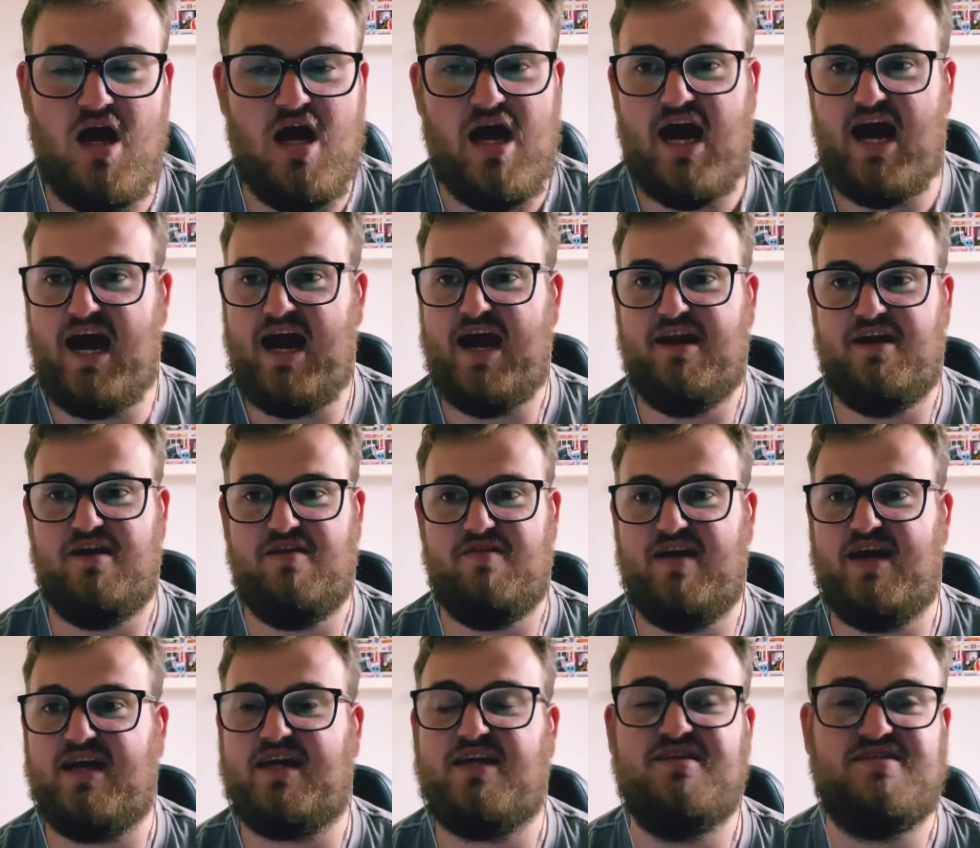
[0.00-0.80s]
And
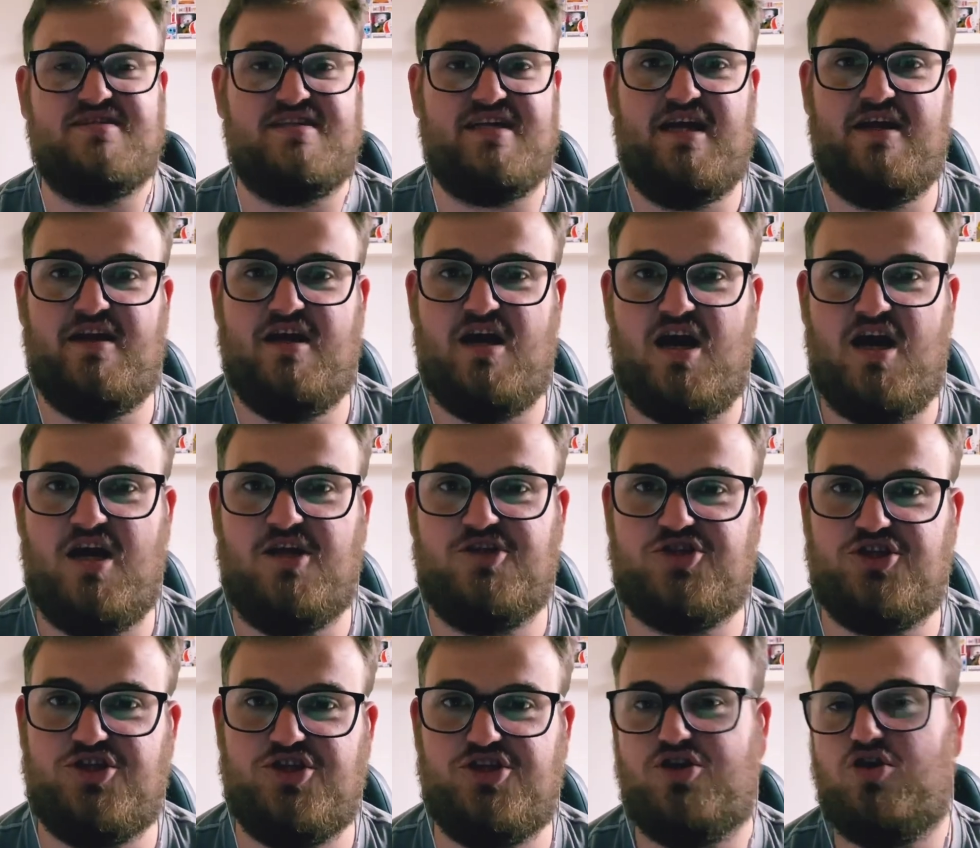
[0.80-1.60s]
that can sound harsh
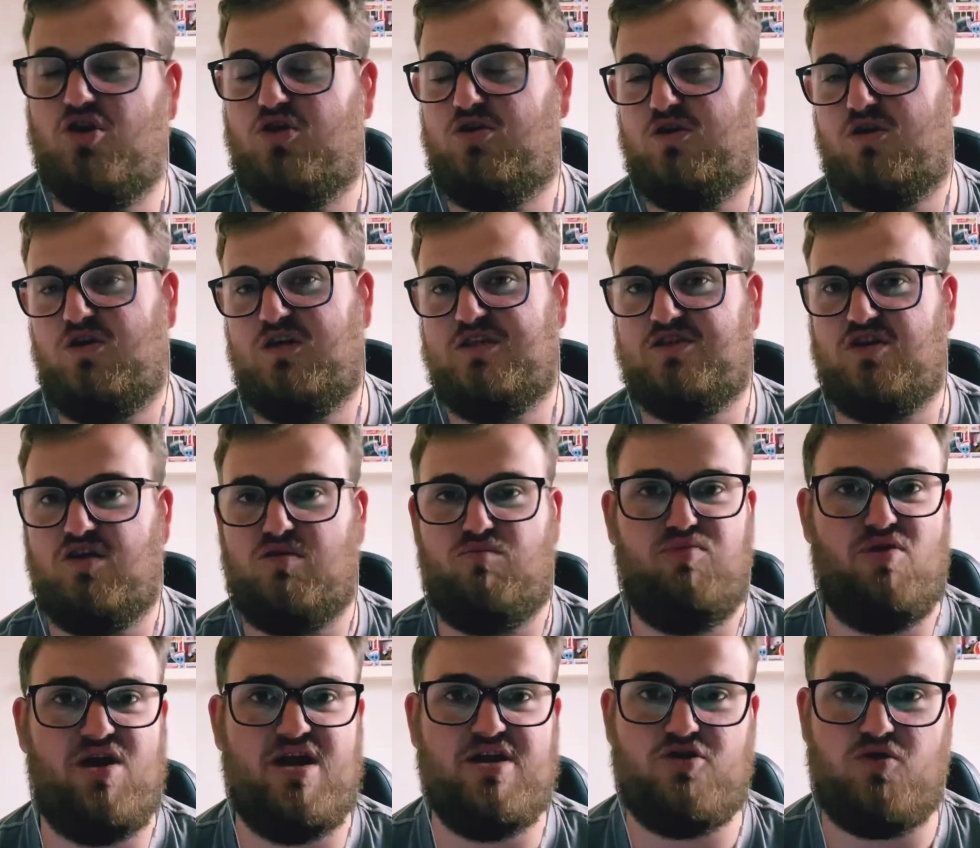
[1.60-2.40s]
because you've got guys like
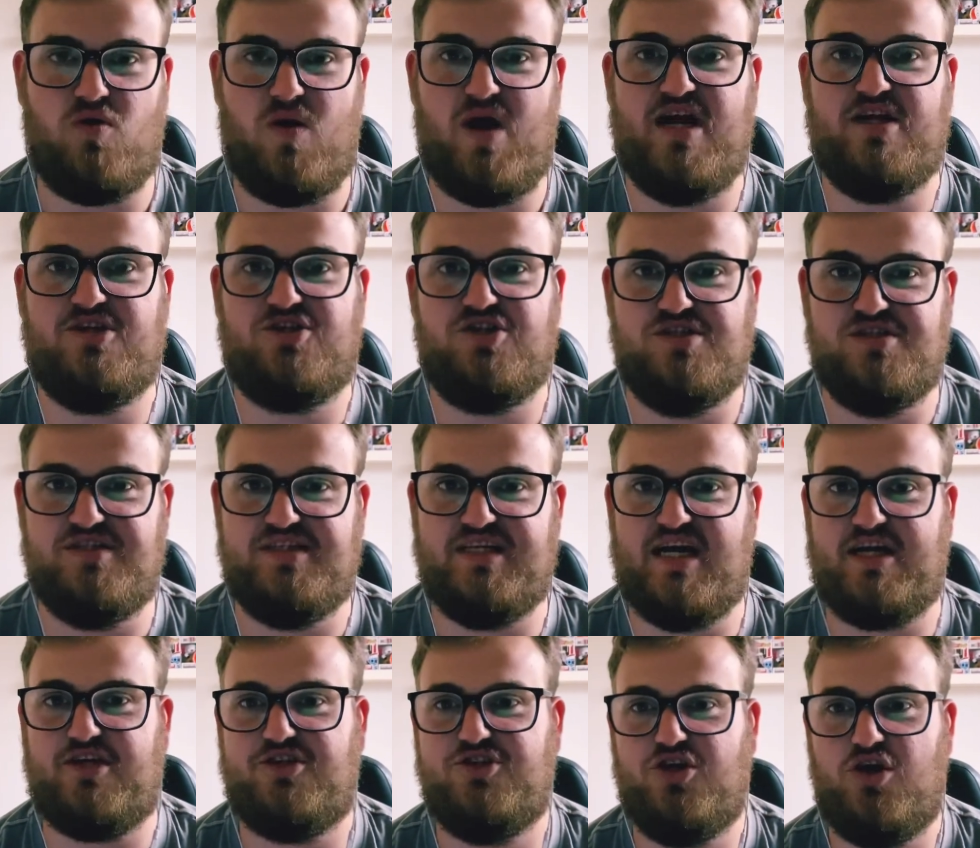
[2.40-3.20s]
Brad Crouch and
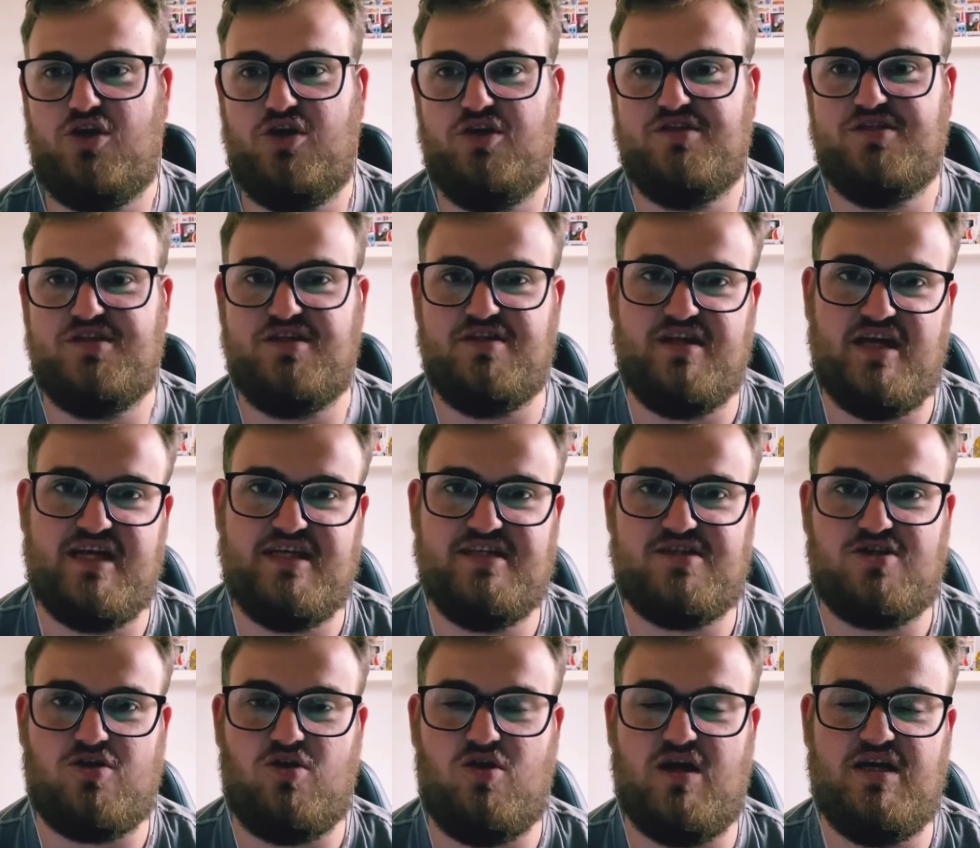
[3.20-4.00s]
Zach Jones and
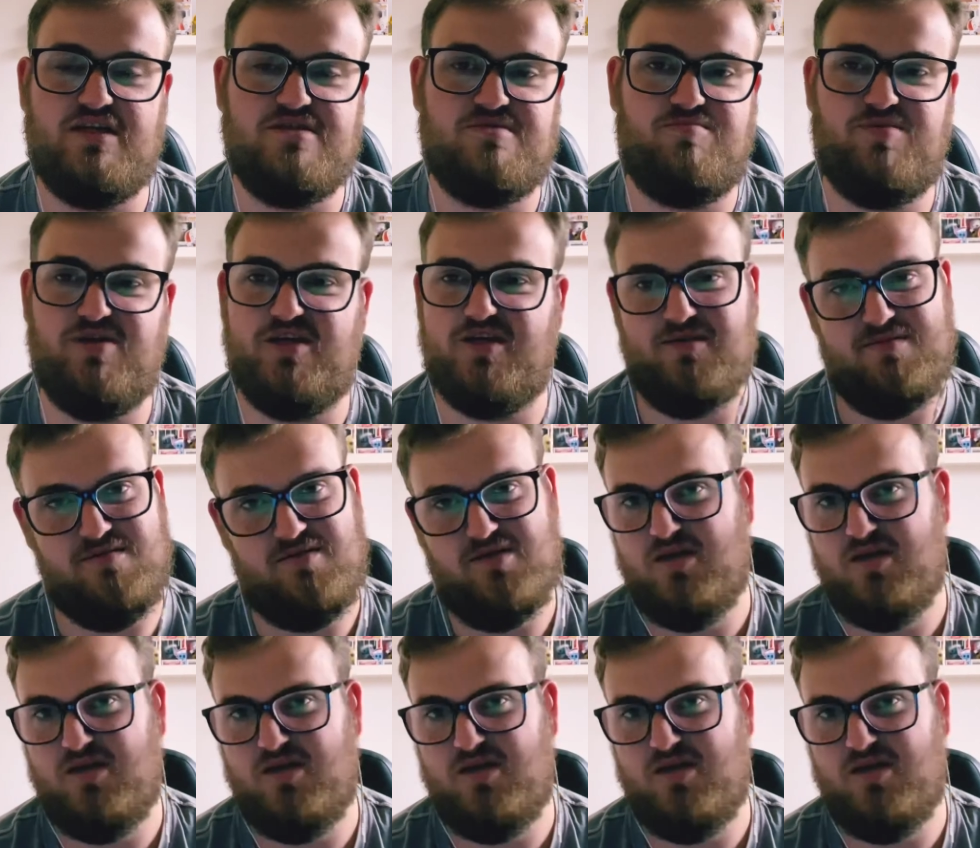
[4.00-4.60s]
these guys, but